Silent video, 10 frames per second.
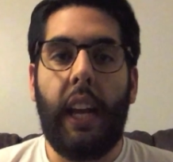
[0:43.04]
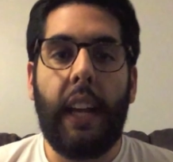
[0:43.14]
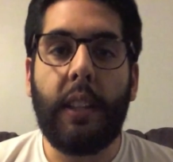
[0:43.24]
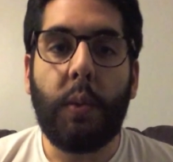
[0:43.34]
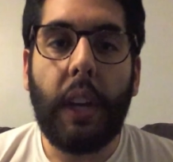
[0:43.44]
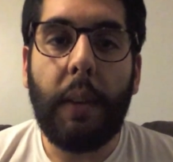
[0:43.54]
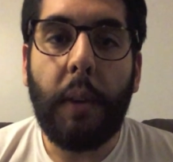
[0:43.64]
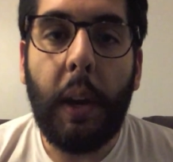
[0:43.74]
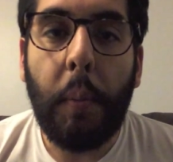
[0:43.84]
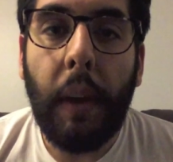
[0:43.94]
And this week I'm
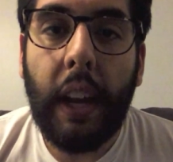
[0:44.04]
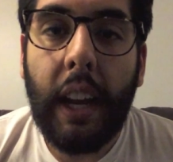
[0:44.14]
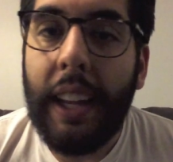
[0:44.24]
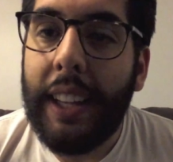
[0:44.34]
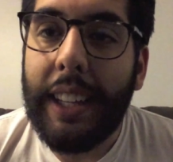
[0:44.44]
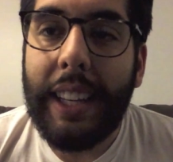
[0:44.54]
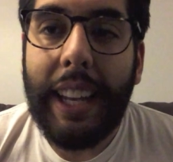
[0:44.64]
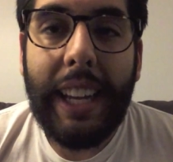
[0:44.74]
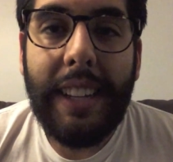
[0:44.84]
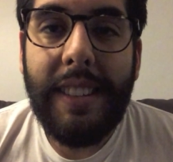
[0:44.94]
going to pick the
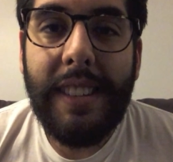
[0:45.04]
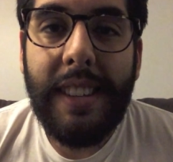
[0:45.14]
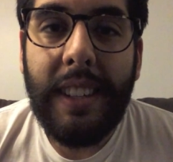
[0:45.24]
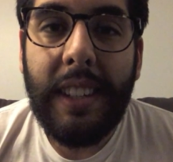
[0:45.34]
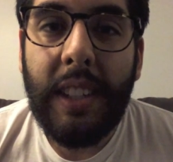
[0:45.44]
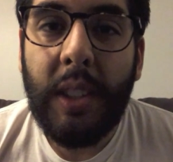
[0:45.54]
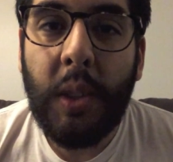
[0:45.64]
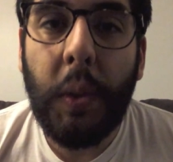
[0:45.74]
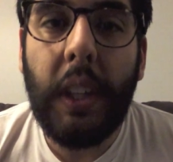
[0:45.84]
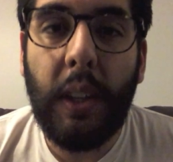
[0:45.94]
nice,
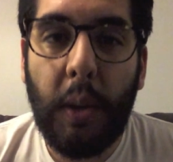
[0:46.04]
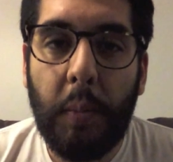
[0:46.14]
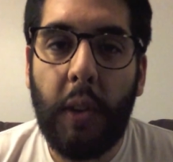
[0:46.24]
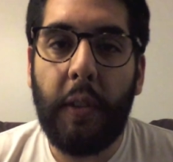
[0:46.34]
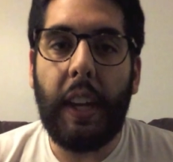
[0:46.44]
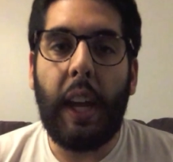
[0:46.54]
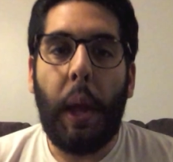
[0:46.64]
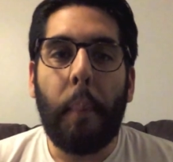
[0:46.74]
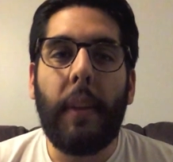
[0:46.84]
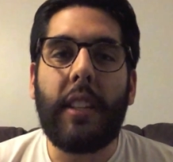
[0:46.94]
sweet little movie
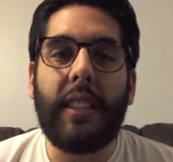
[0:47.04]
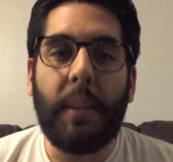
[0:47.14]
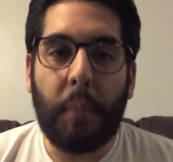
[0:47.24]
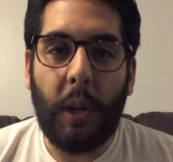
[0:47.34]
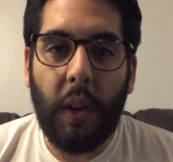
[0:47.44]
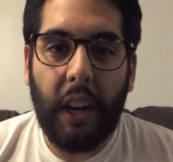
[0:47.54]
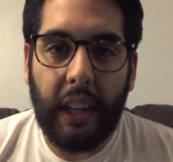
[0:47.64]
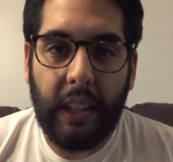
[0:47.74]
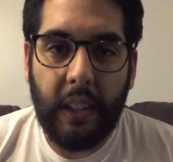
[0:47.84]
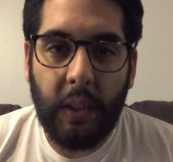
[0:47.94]
Mississippi
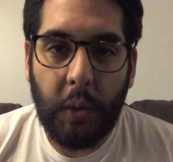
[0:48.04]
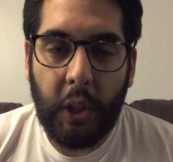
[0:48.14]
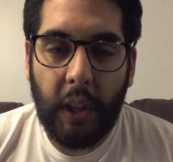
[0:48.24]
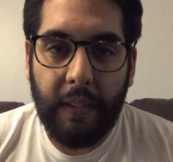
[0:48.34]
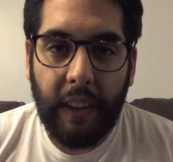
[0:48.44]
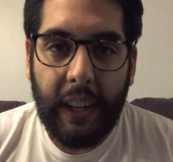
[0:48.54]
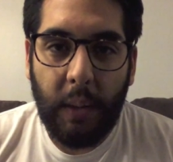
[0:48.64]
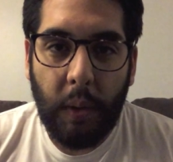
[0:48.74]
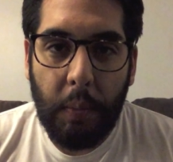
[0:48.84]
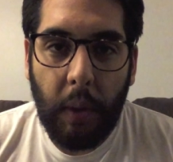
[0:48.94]
Grind, which you can find
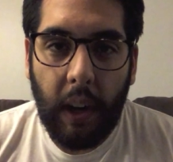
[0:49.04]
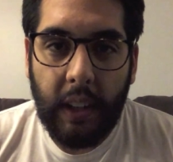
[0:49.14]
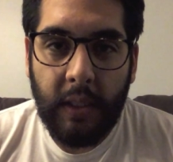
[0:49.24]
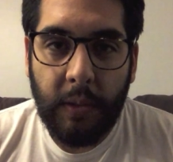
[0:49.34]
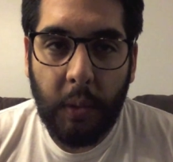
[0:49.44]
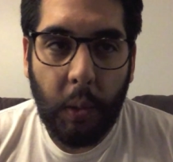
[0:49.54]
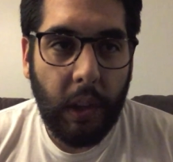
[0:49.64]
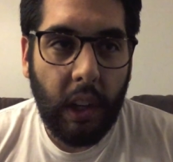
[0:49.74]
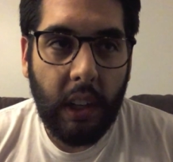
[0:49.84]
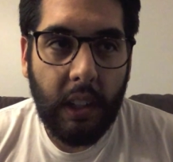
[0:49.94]
at Redbox
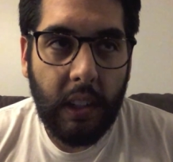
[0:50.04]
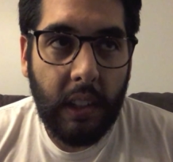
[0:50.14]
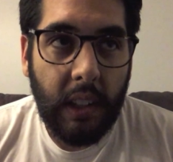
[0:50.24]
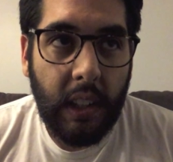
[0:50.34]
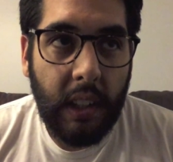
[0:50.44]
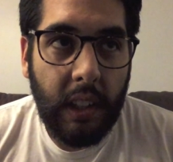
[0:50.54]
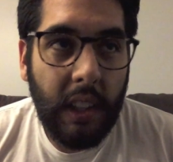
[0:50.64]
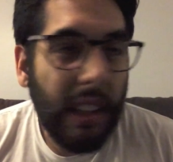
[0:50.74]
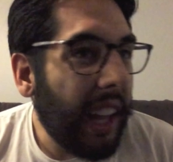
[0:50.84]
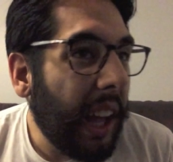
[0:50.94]
for
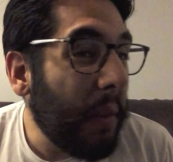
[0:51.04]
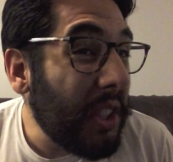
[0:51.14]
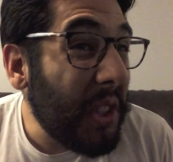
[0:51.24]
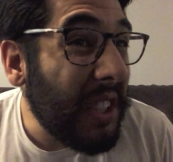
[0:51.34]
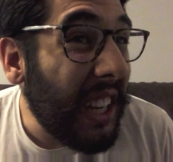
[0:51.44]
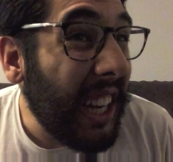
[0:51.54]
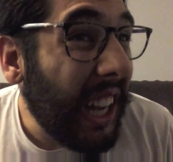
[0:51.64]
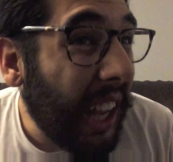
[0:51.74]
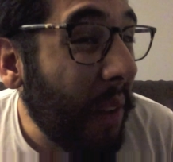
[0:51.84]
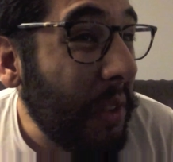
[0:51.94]
how much you say?
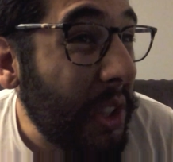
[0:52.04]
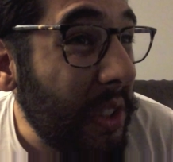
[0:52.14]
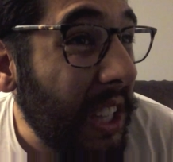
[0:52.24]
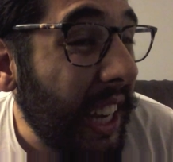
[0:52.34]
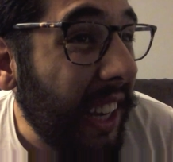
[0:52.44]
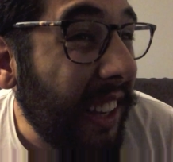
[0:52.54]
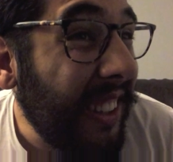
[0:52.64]
How much you say?